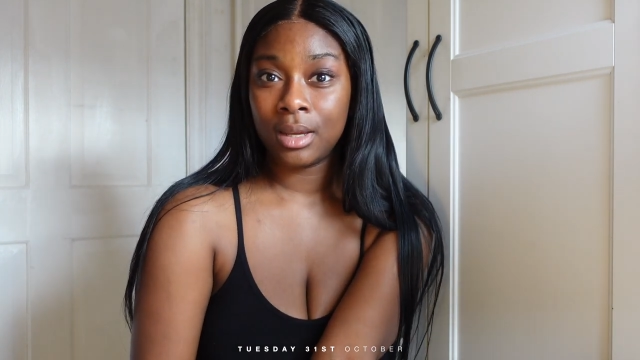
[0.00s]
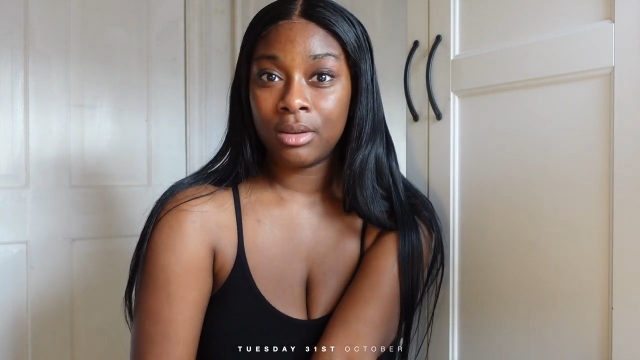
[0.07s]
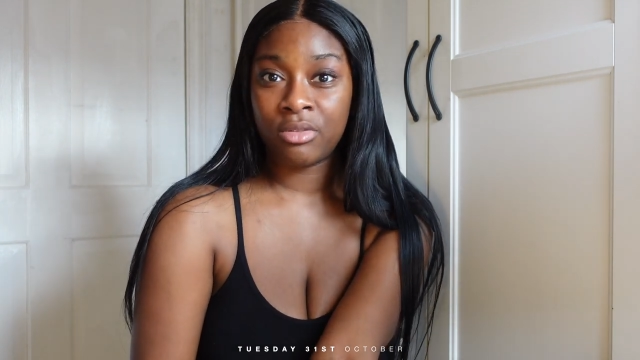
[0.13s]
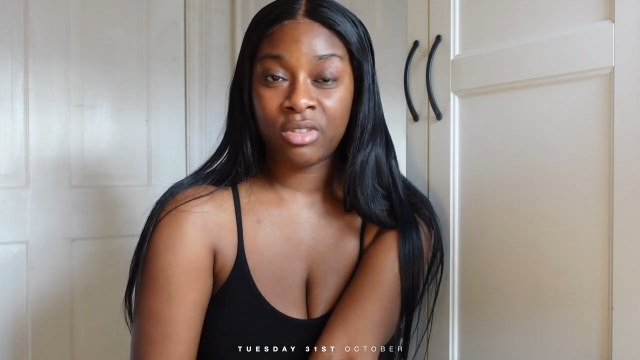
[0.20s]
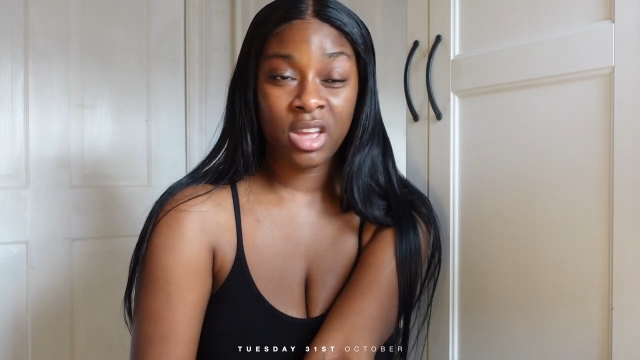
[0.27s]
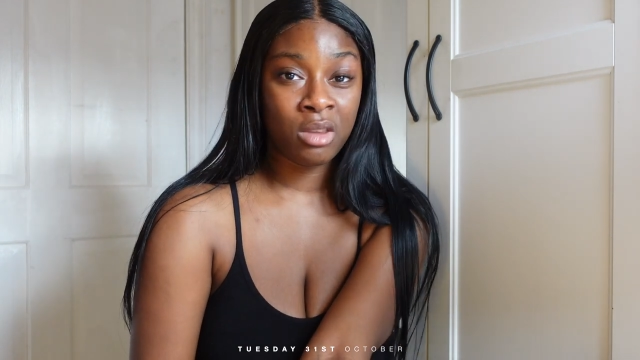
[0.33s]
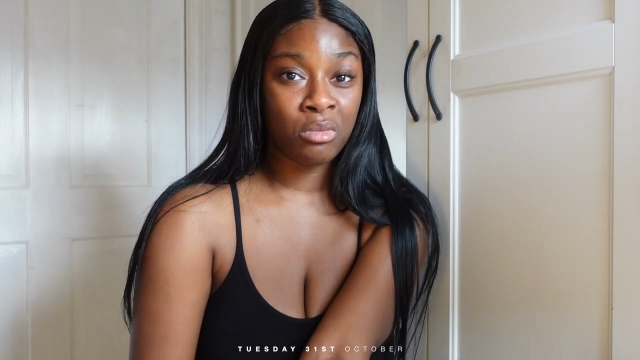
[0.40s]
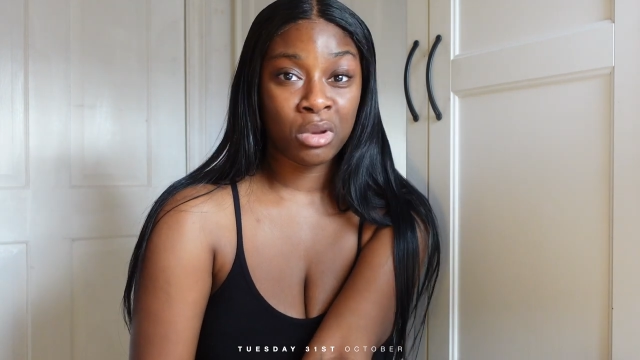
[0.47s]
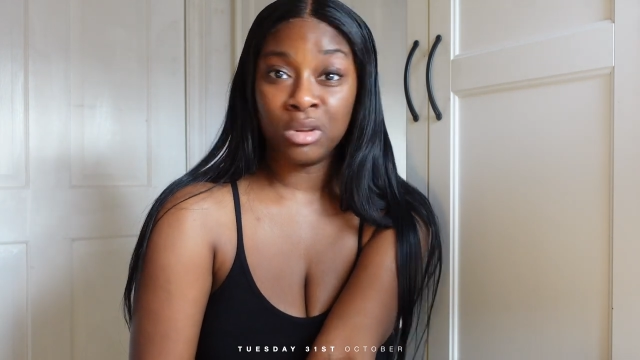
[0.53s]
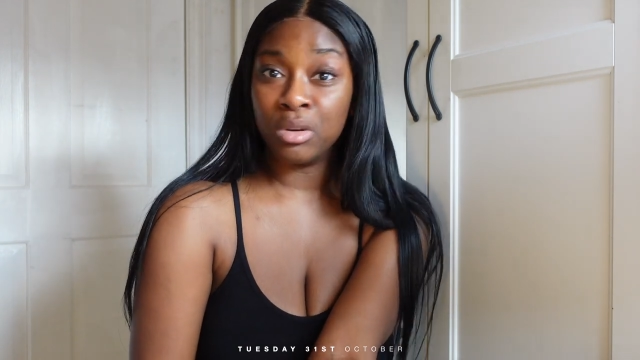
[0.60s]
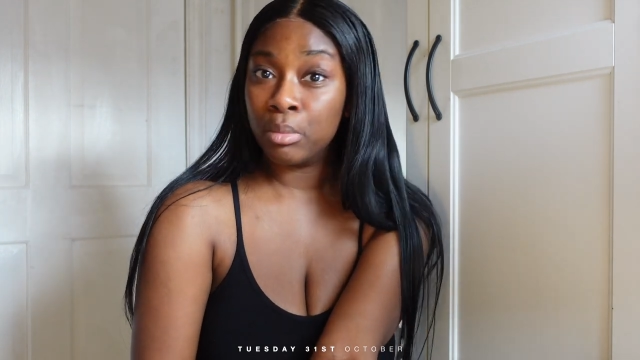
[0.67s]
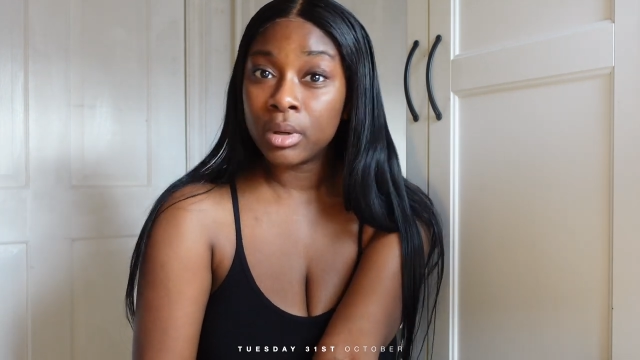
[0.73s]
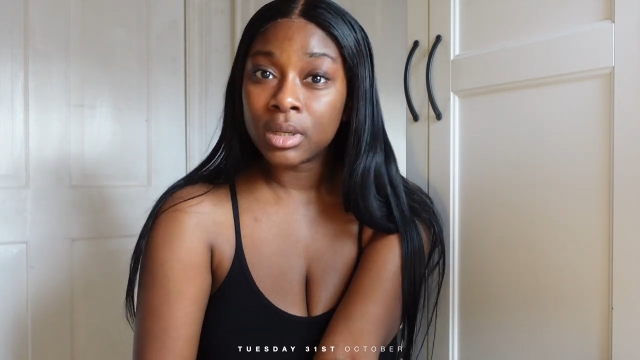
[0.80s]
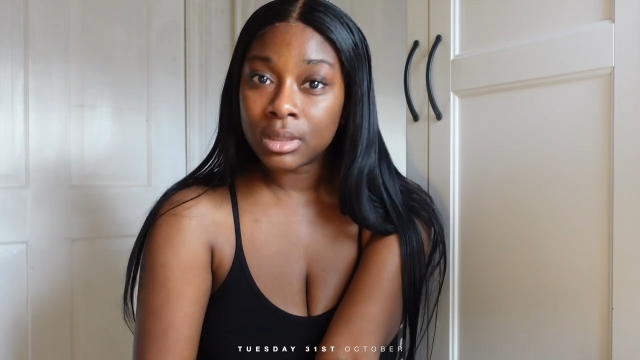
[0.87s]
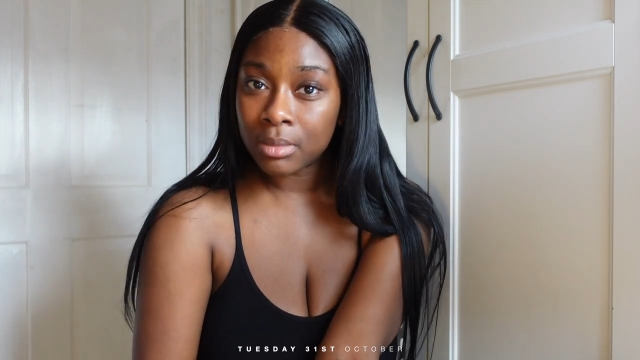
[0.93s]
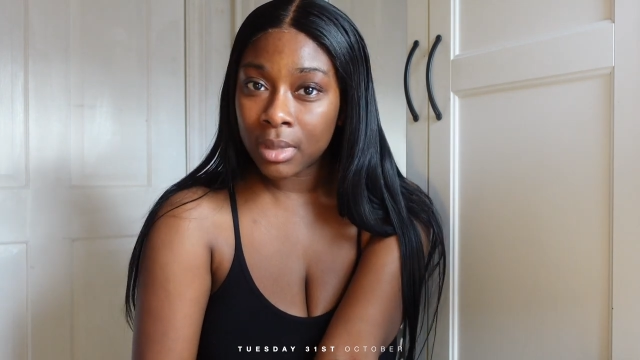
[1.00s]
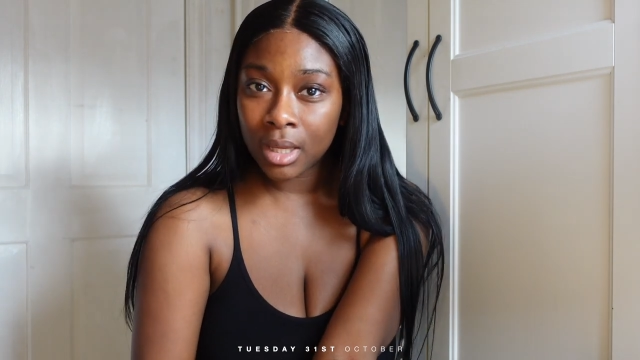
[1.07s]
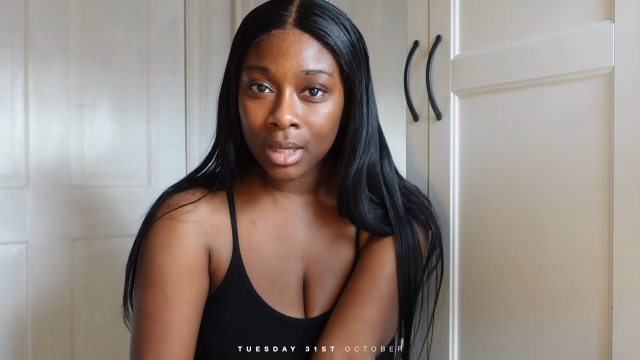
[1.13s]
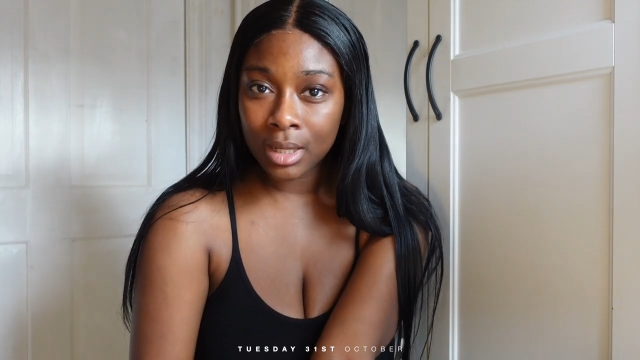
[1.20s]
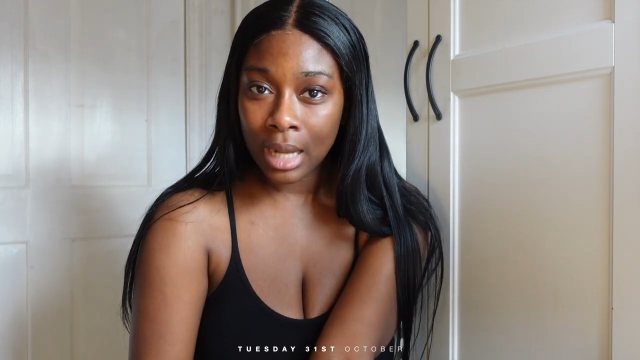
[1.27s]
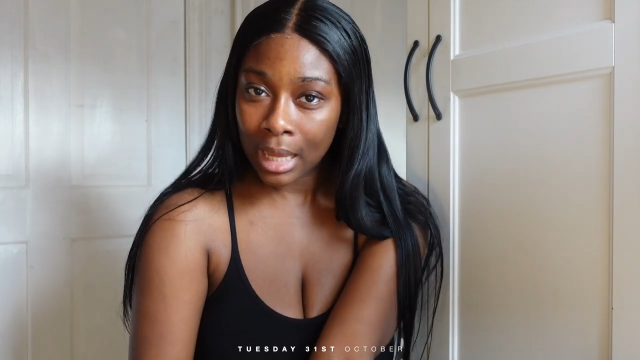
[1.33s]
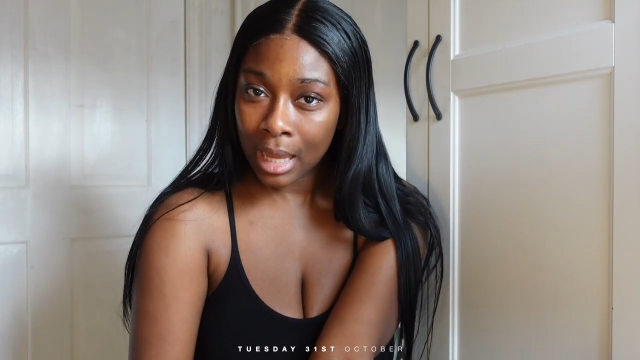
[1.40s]
for anyone who books
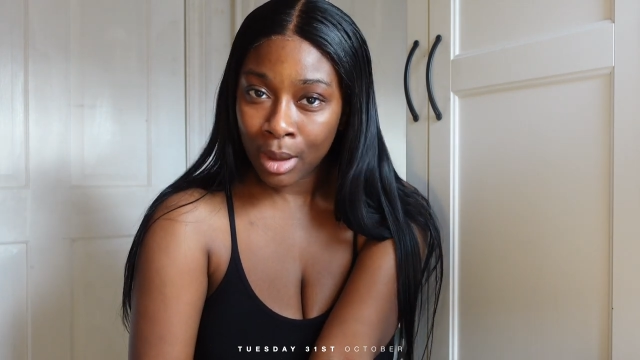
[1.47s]
me like